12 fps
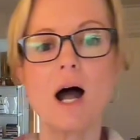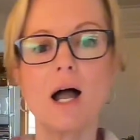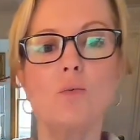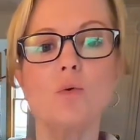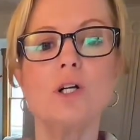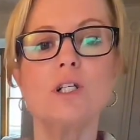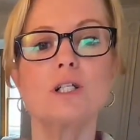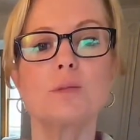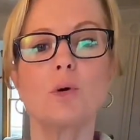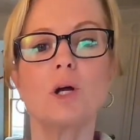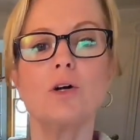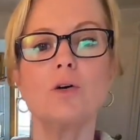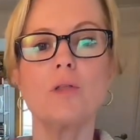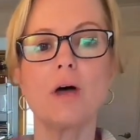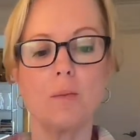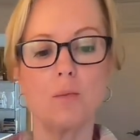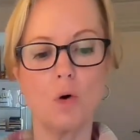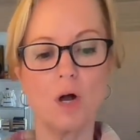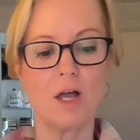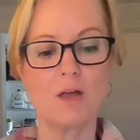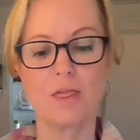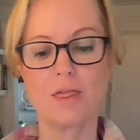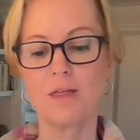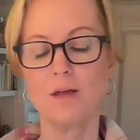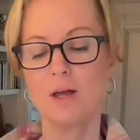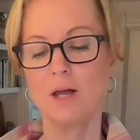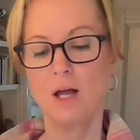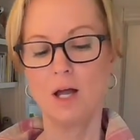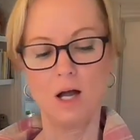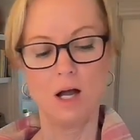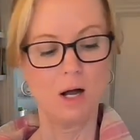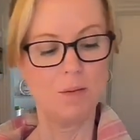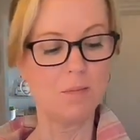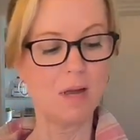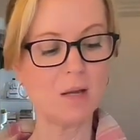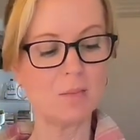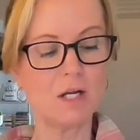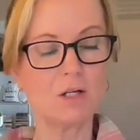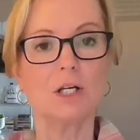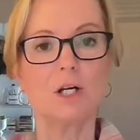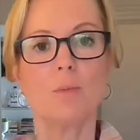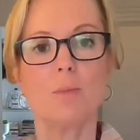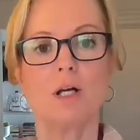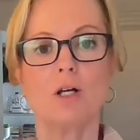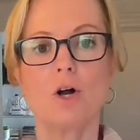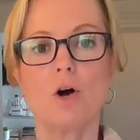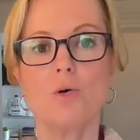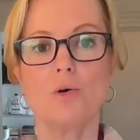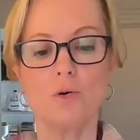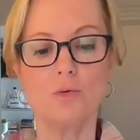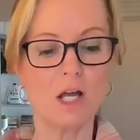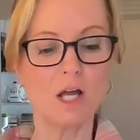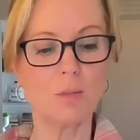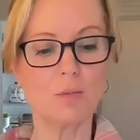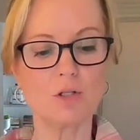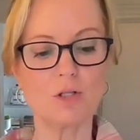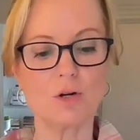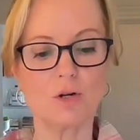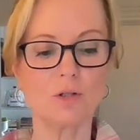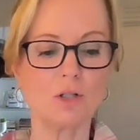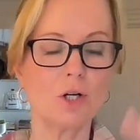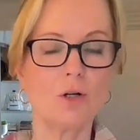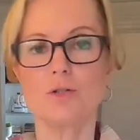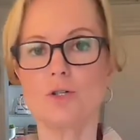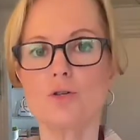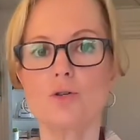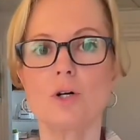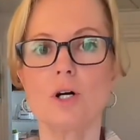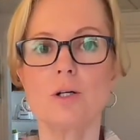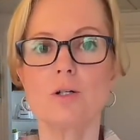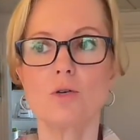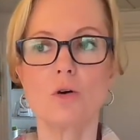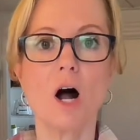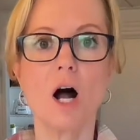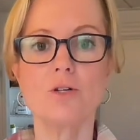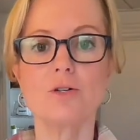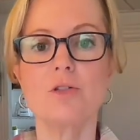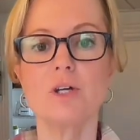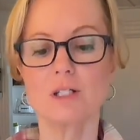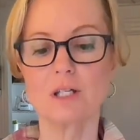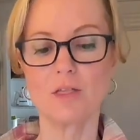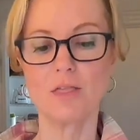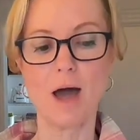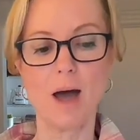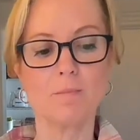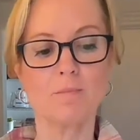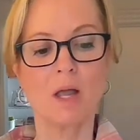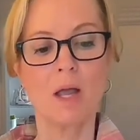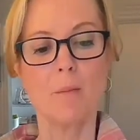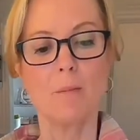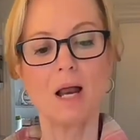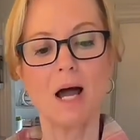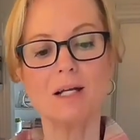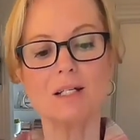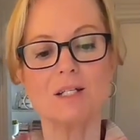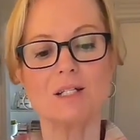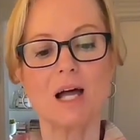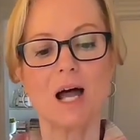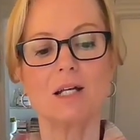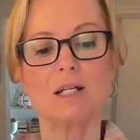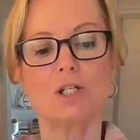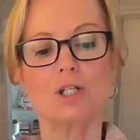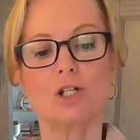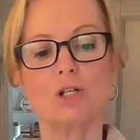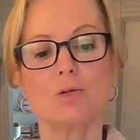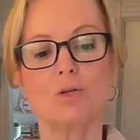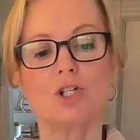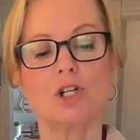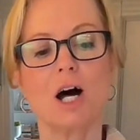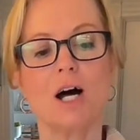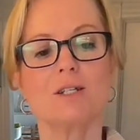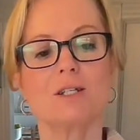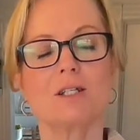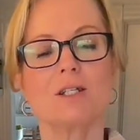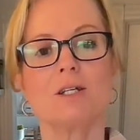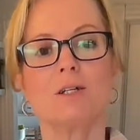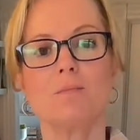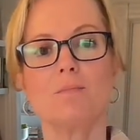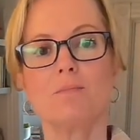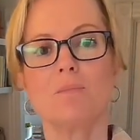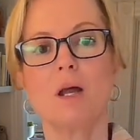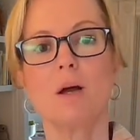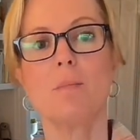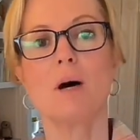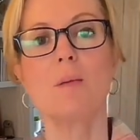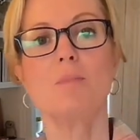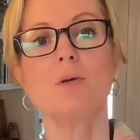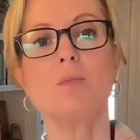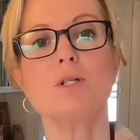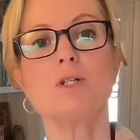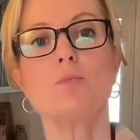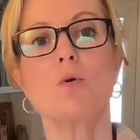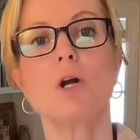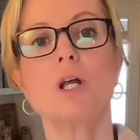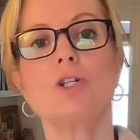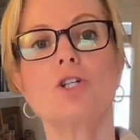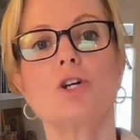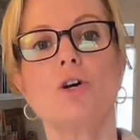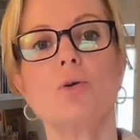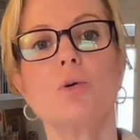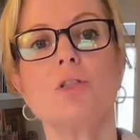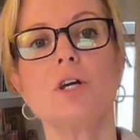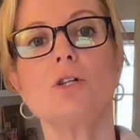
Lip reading: I would sprinkle them with maybe a little bit of cocoa nib or a little sucre grande or things like that. But I decided to just pipe them this morning and show you what